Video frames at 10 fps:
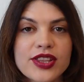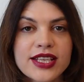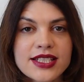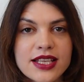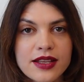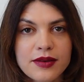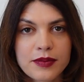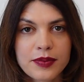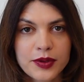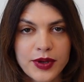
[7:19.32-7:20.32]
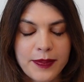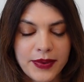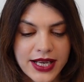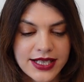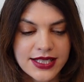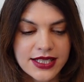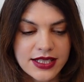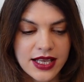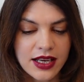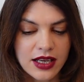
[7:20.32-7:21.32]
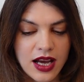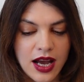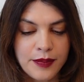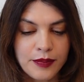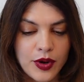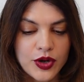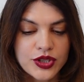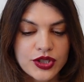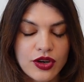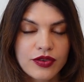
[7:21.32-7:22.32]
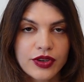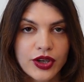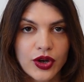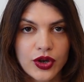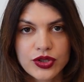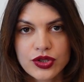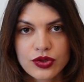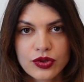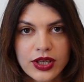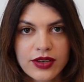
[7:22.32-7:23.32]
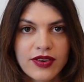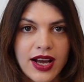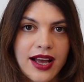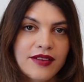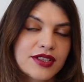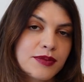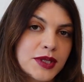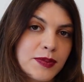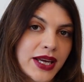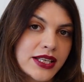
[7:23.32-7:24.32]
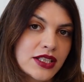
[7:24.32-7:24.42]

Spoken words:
these are the 3 places that I most often go to if I have some spare